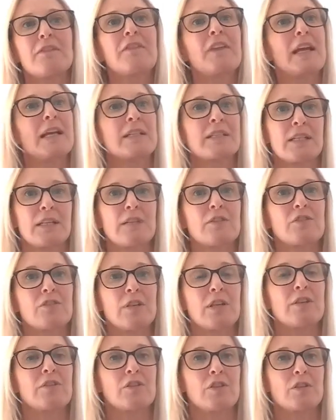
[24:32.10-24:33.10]
and flexing
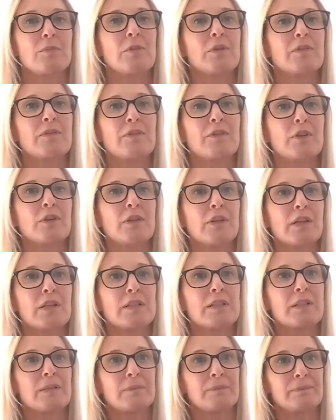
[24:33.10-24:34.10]
as you move through
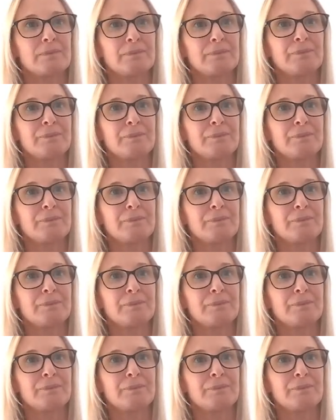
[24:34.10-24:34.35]
this.